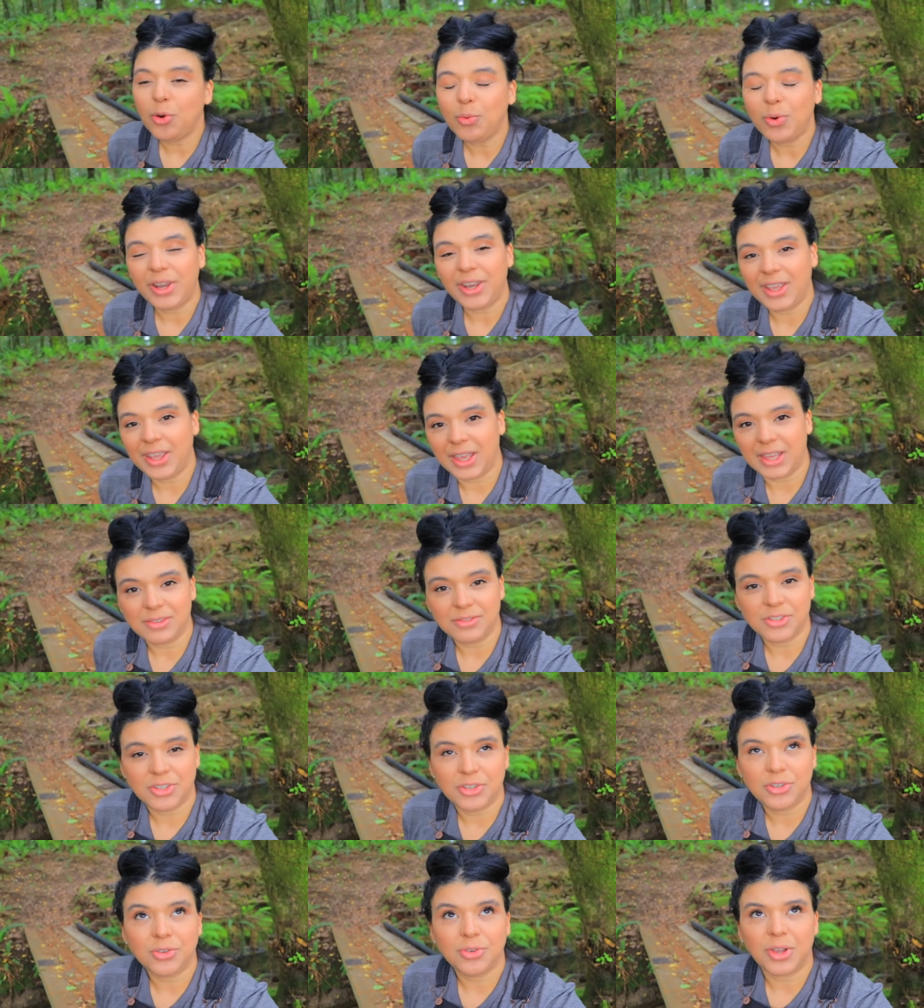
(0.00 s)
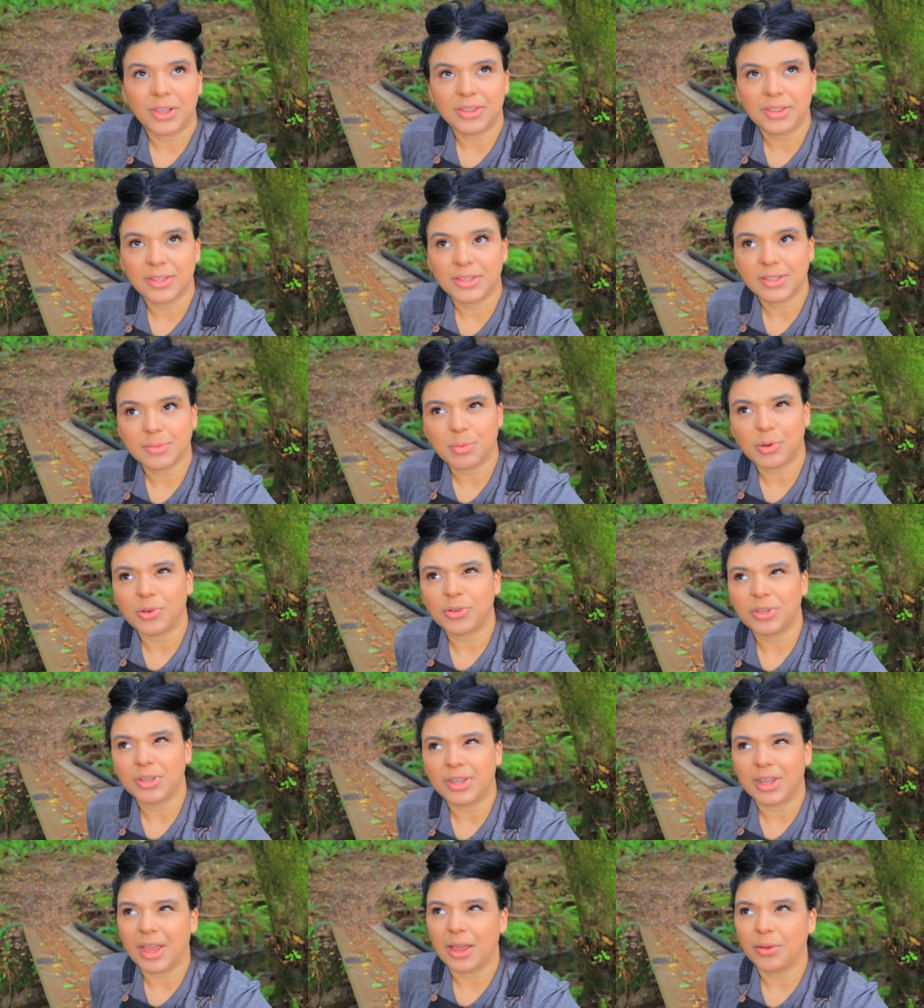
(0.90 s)
what I have to do at this
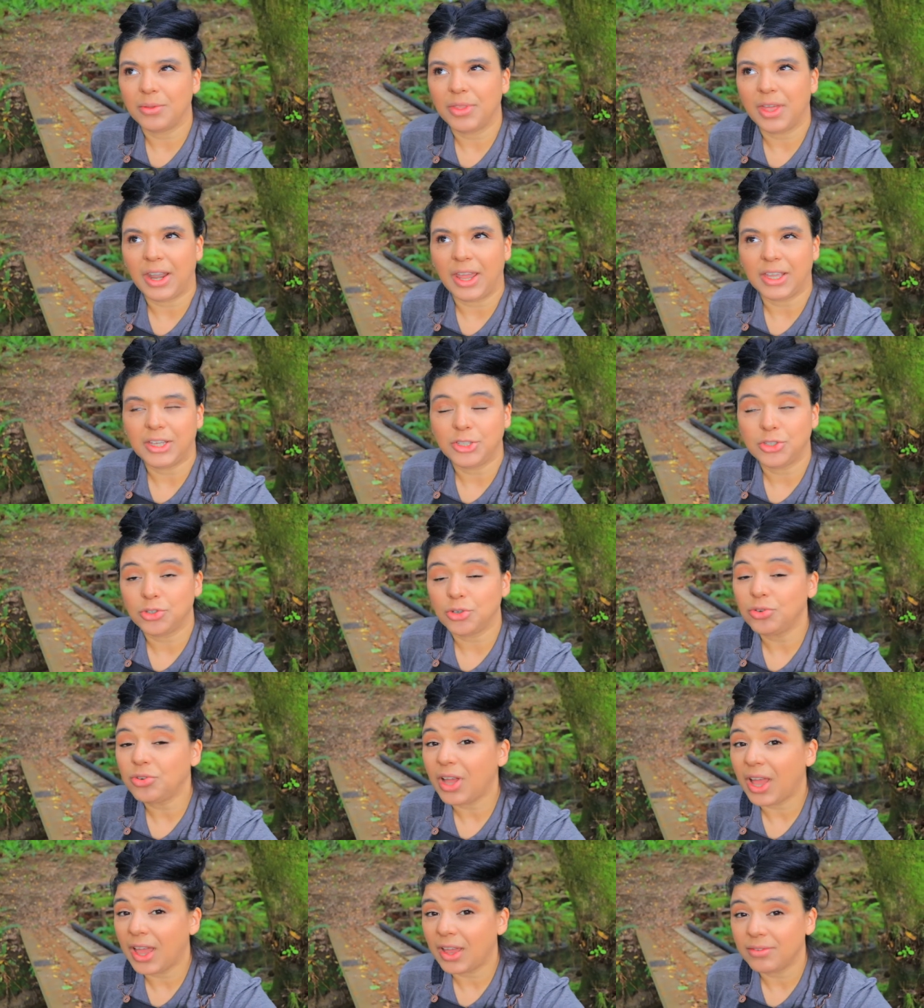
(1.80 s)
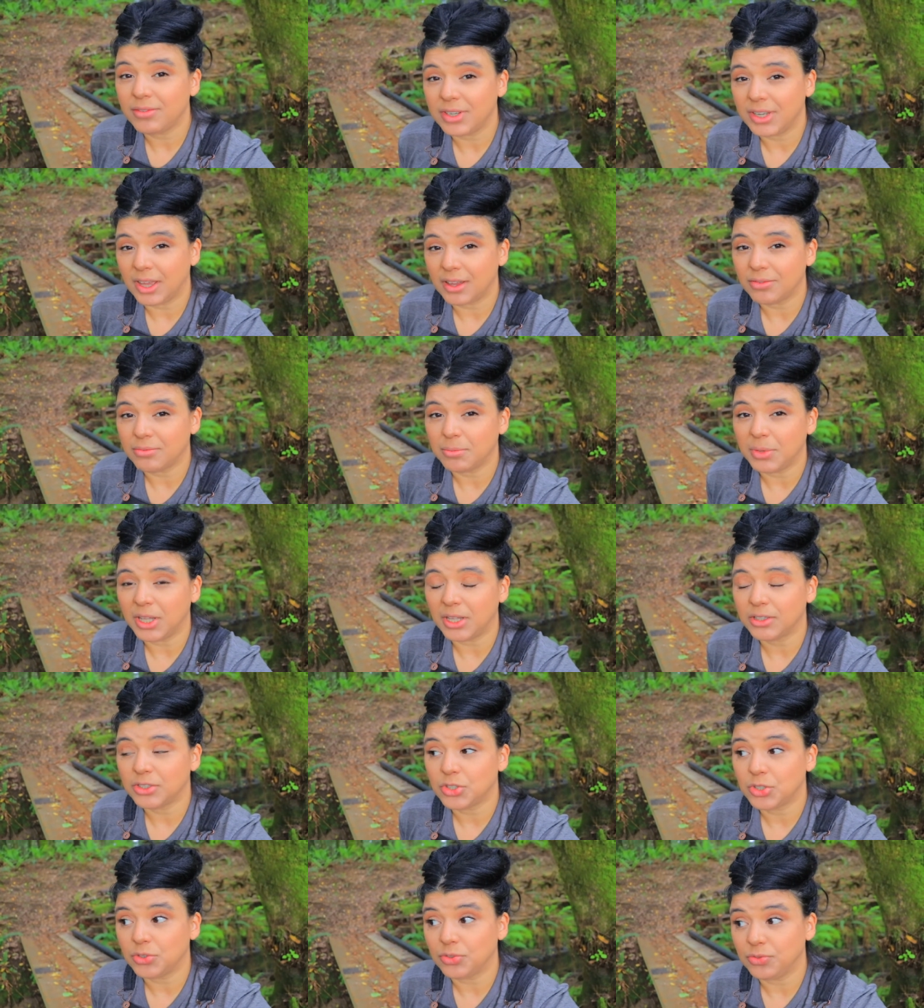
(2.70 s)
point now that I don't have enough
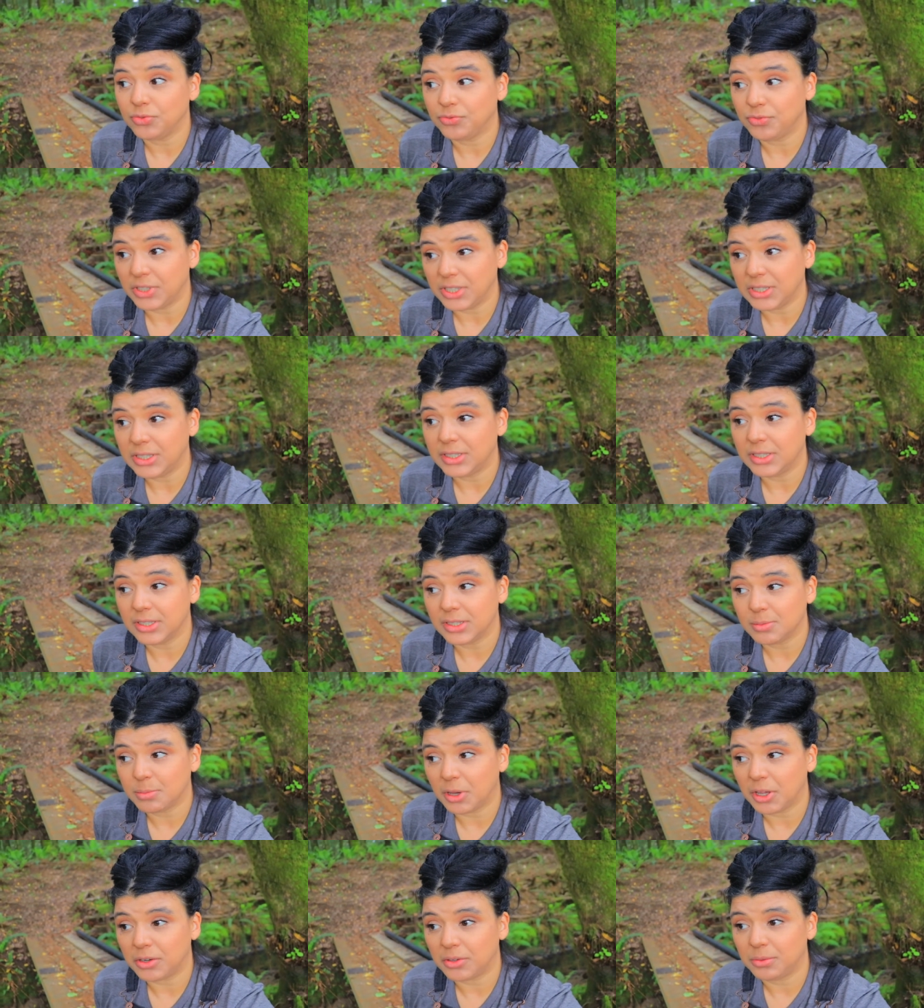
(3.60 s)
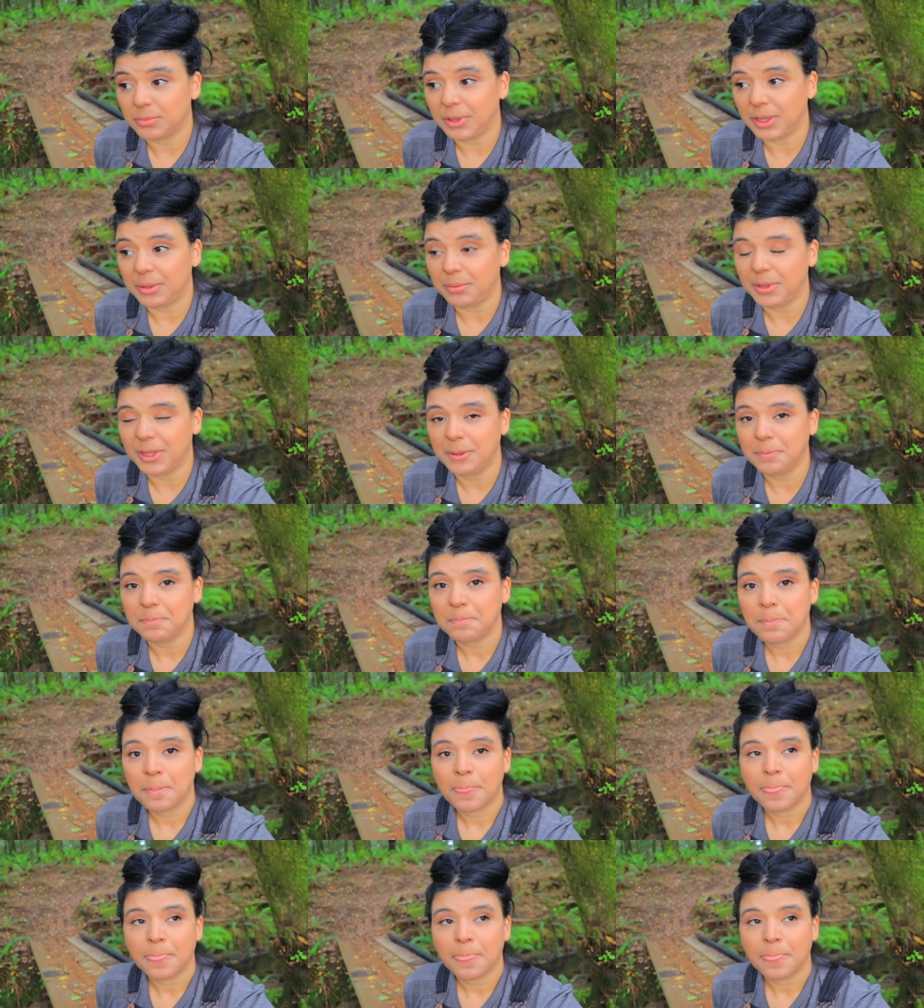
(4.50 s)
milk to feed this bottle baby?